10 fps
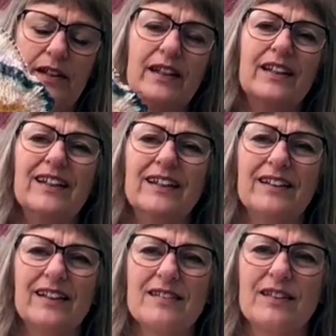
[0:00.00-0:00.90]

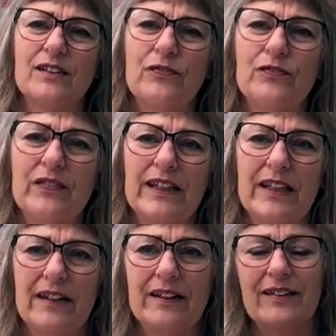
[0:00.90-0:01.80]
it doesn't
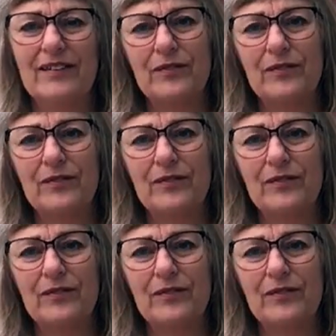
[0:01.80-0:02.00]
feel